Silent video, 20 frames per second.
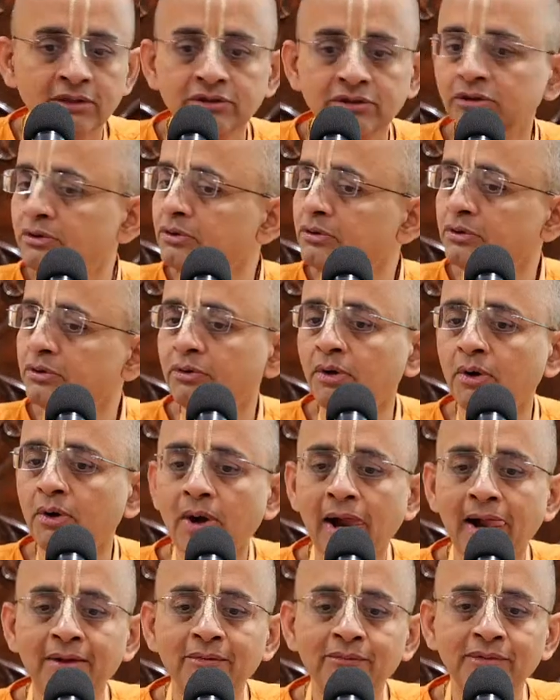
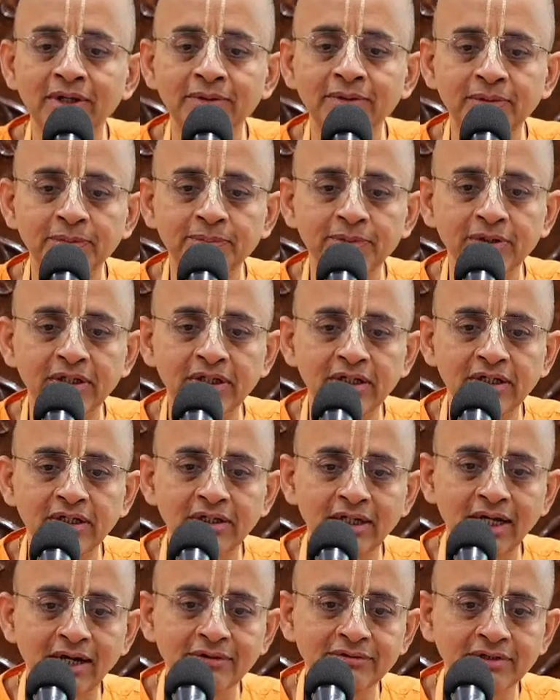So, when
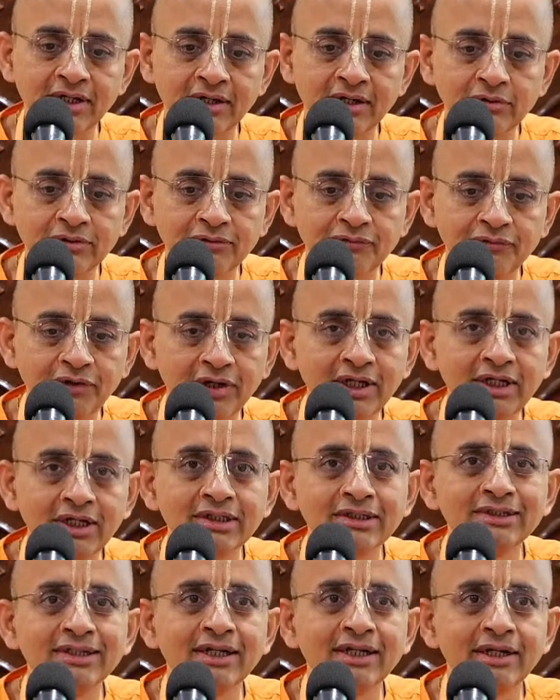people have their own
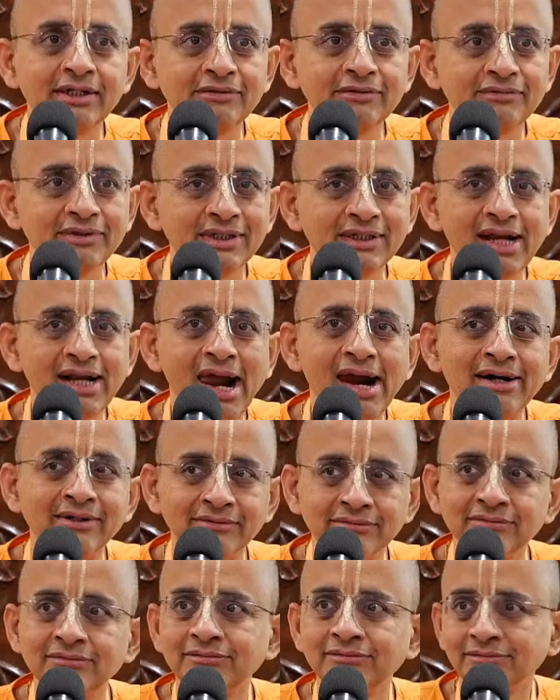field, they cultivate.
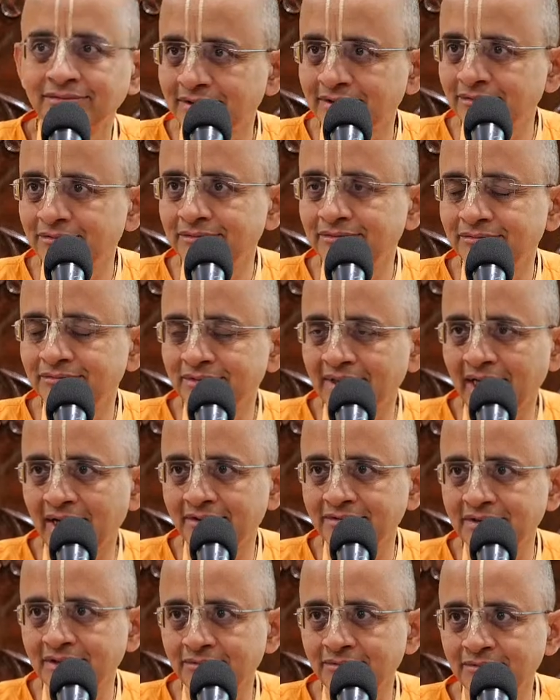They
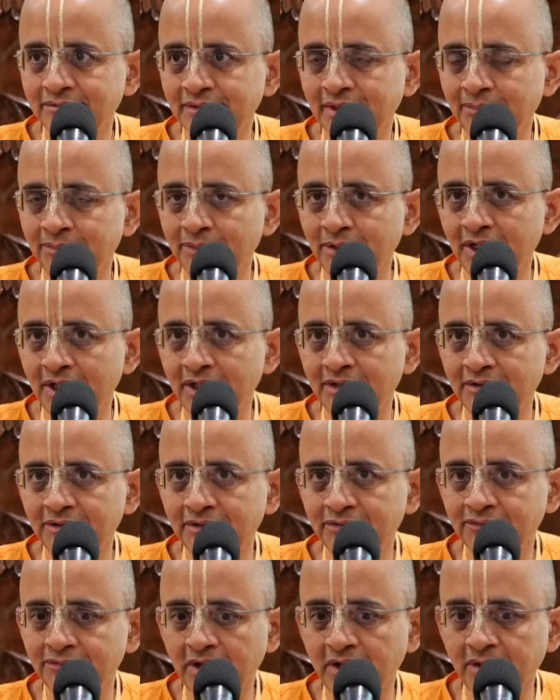have some
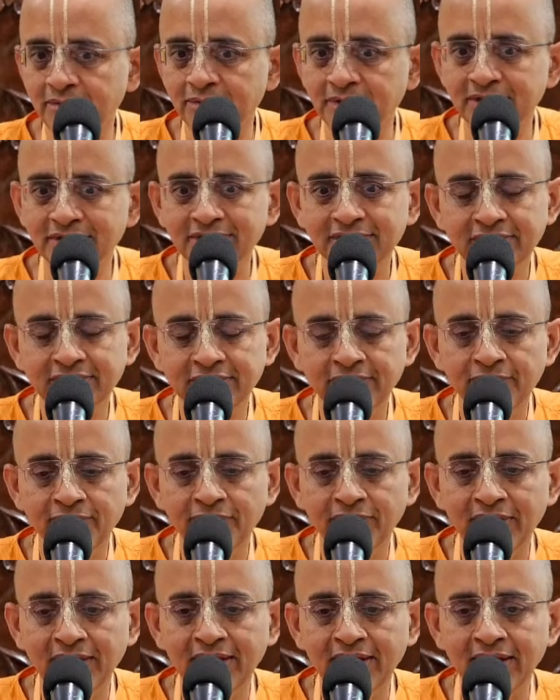employed farmers,
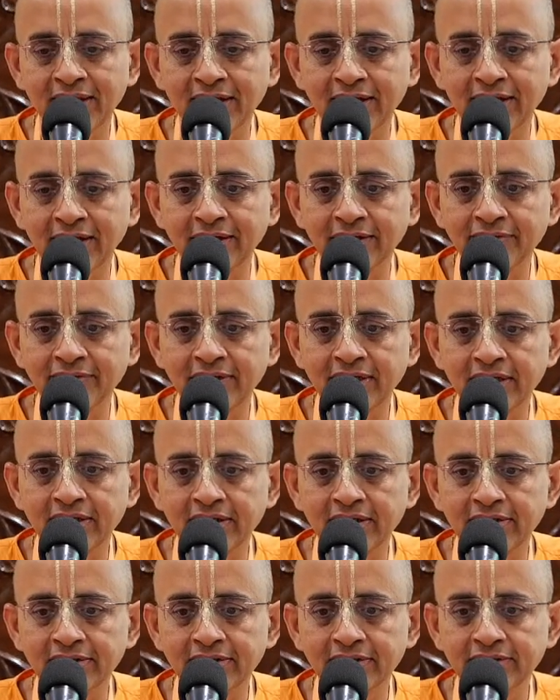they cultivate.
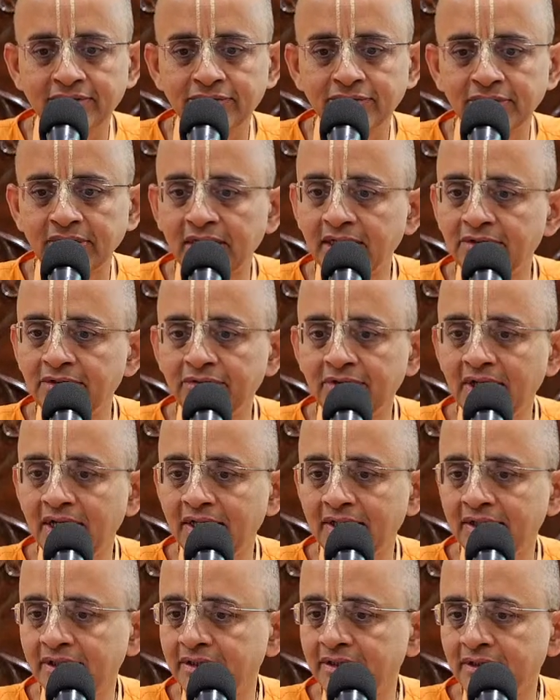So they lived
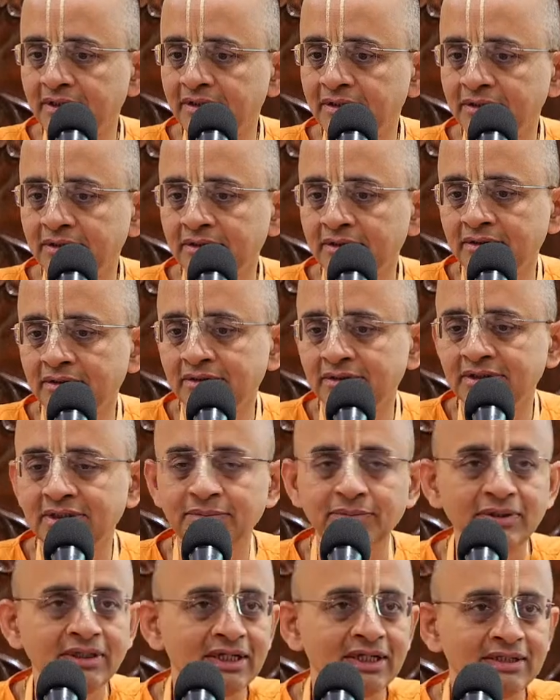like
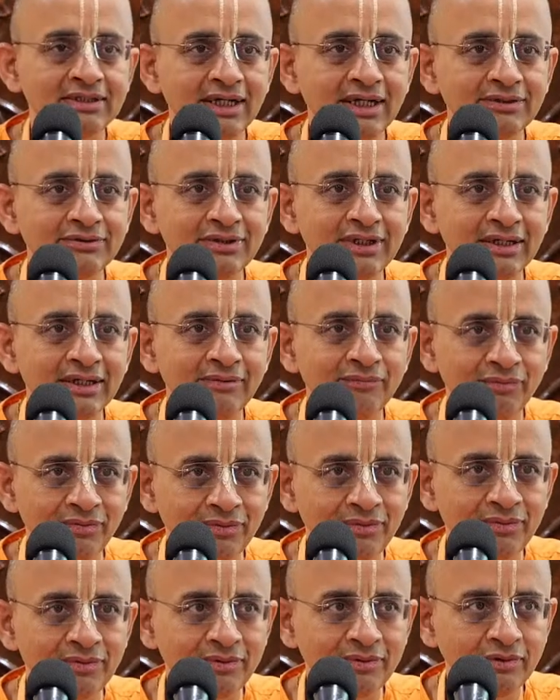jamindars actually.
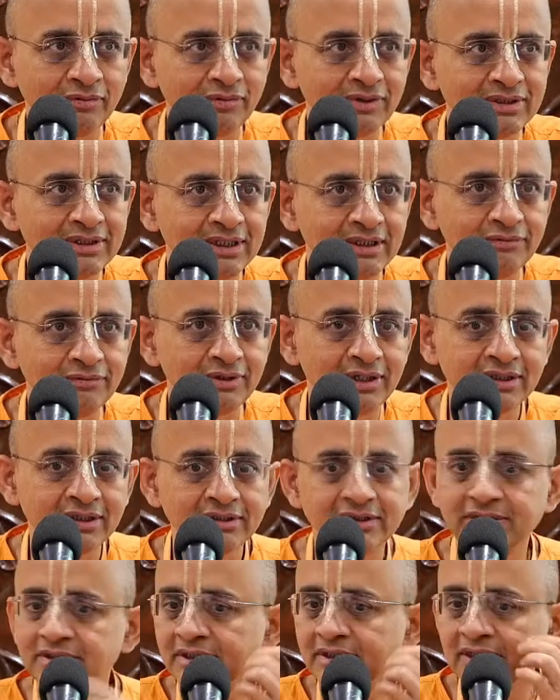You will see in
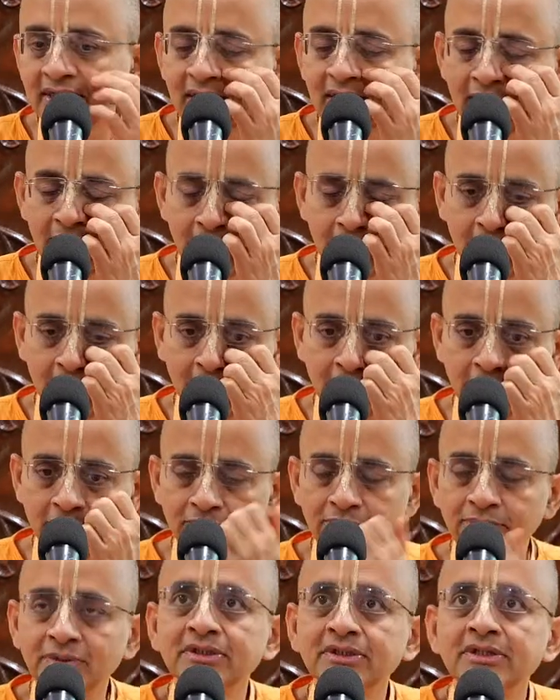villages, you
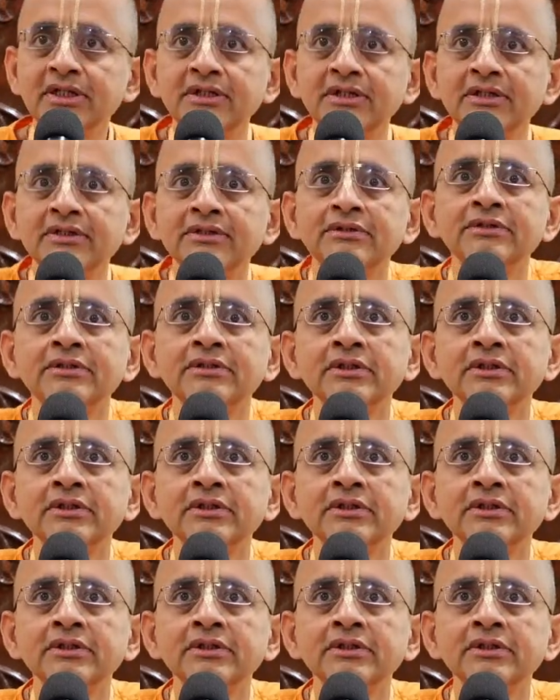know, basically